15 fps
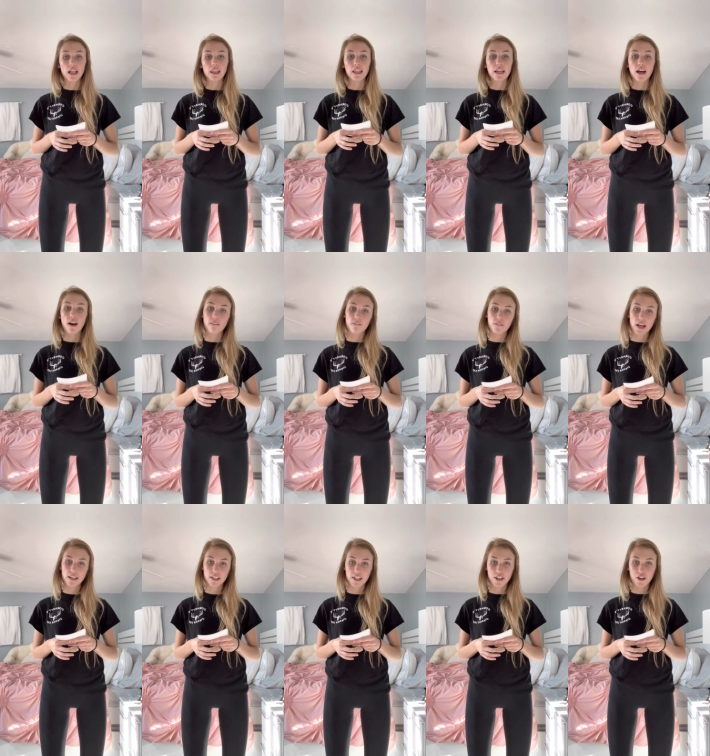Leon
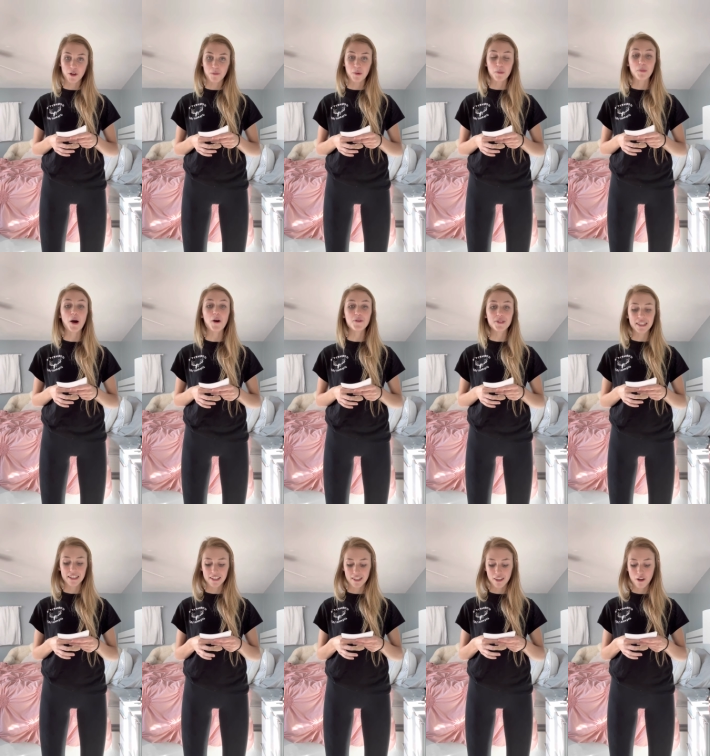Festinger proposed
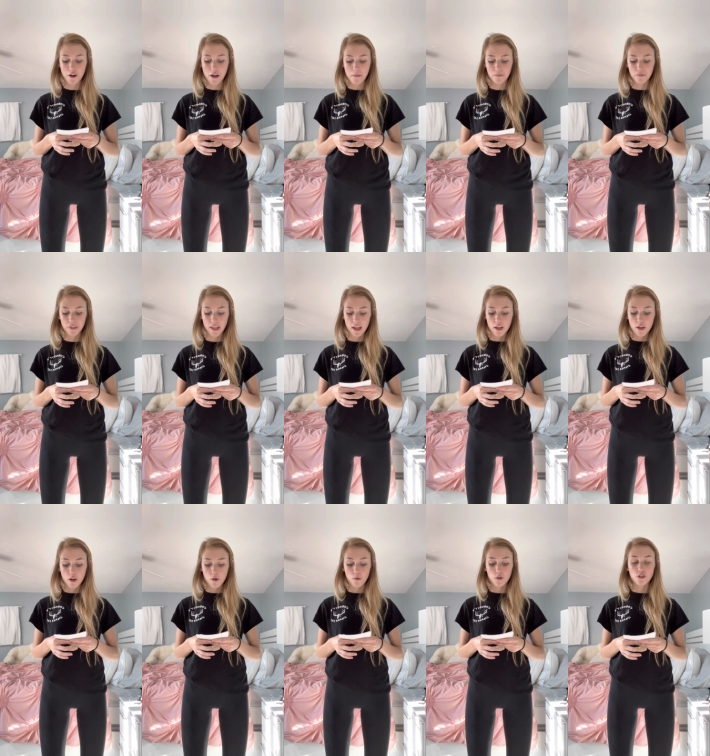this theory,
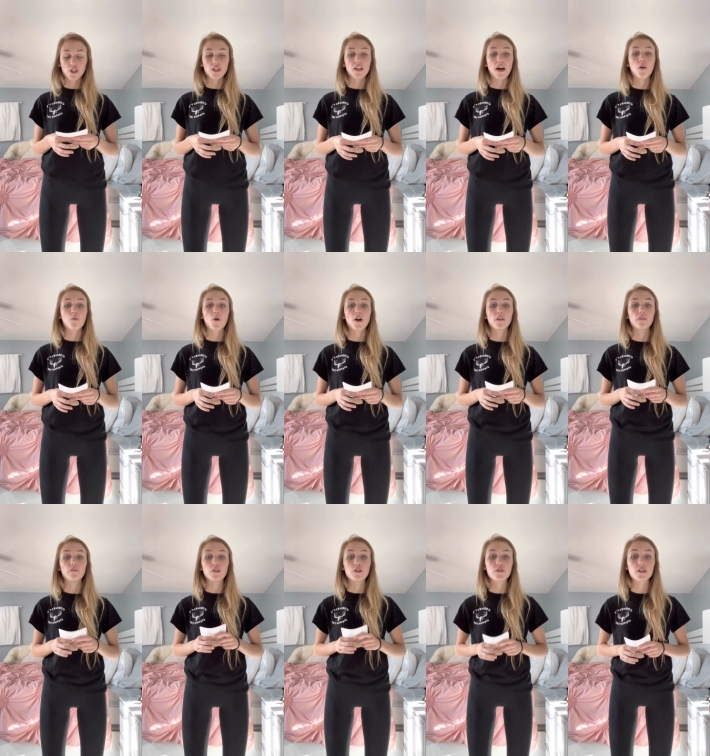which is how one
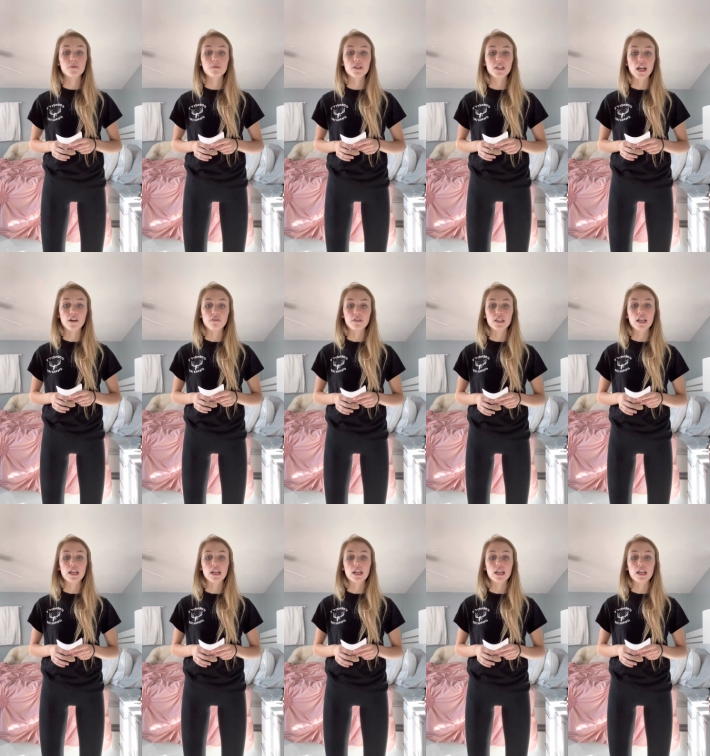views themselves